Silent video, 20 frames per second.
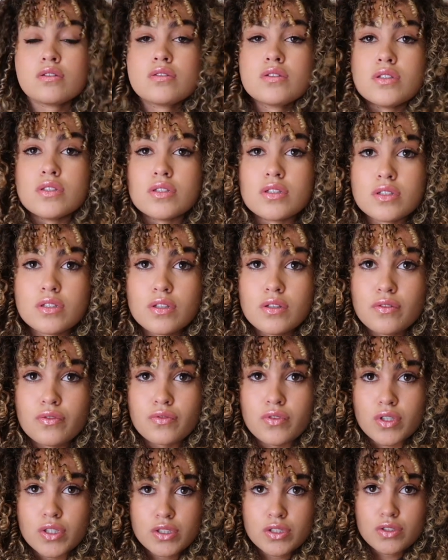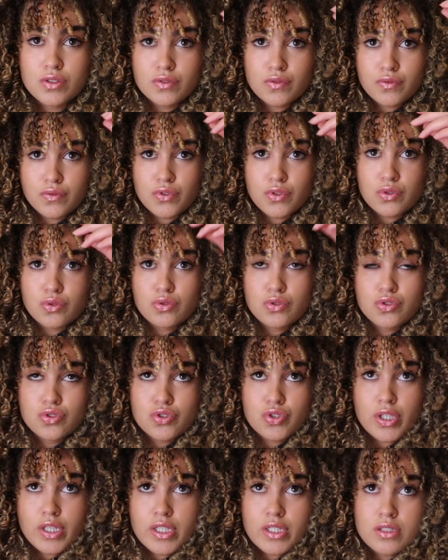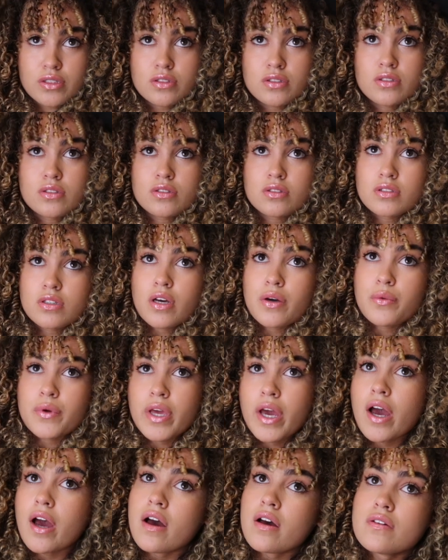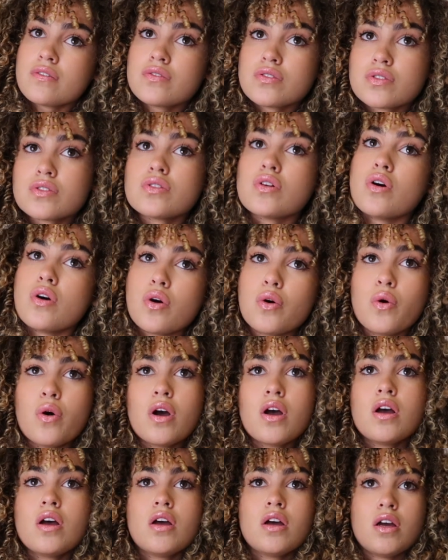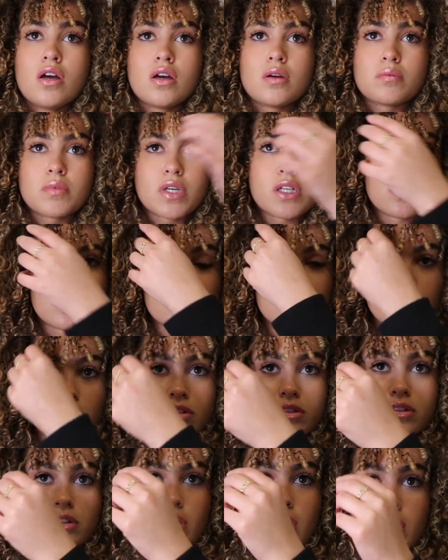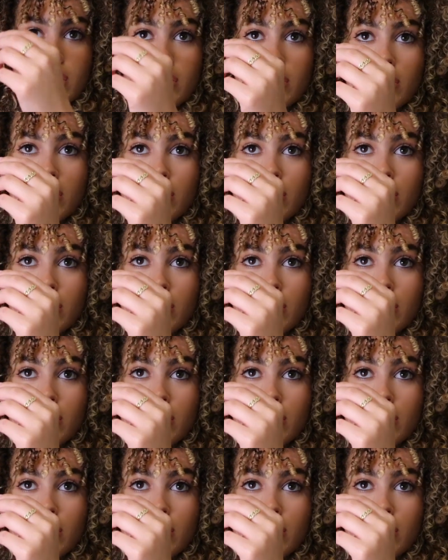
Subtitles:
These are the first few strands that we have, so I'm gonna just cut